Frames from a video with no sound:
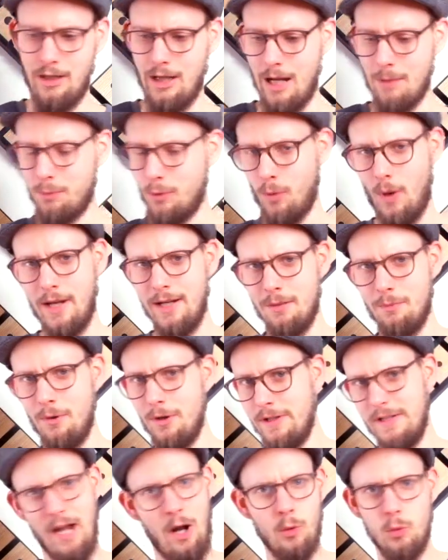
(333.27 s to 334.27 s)

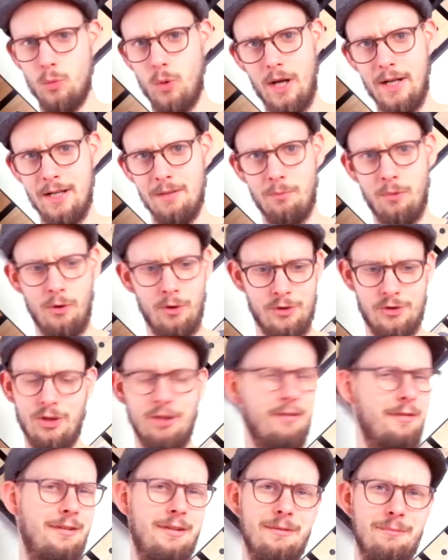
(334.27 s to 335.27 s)
upgradable, downgradable,
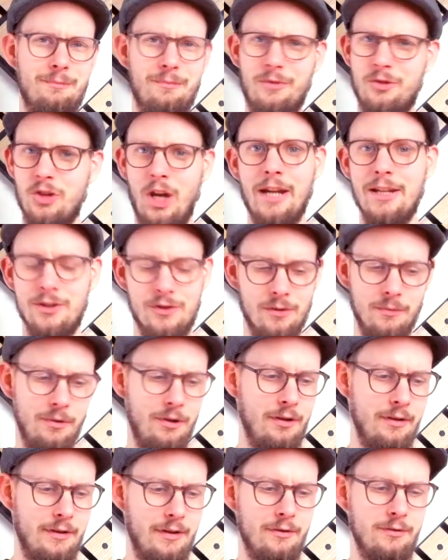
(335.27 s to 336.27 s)
just
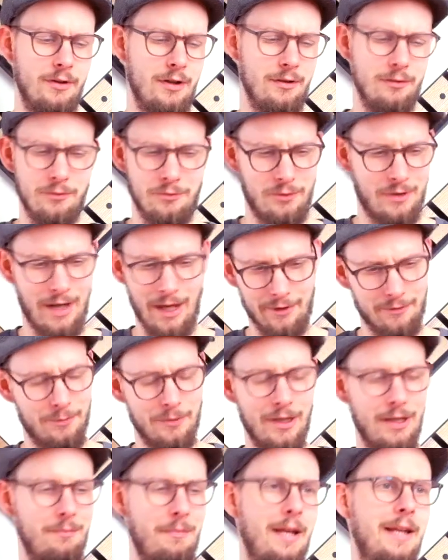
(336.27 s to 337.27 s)
changeable. You guess
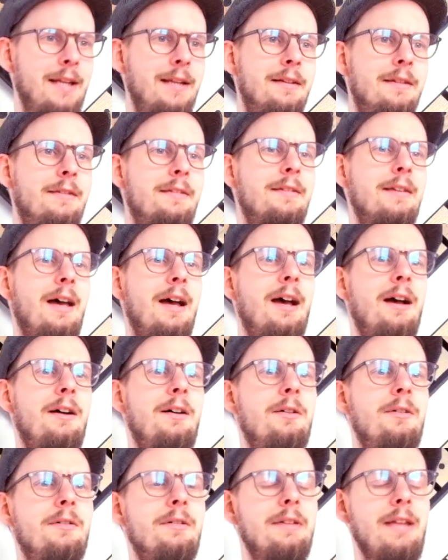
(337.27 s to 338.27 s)
what I mean.
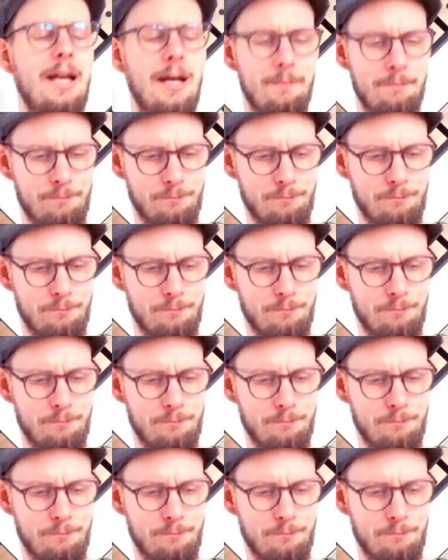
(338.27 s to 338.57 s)
So yeah.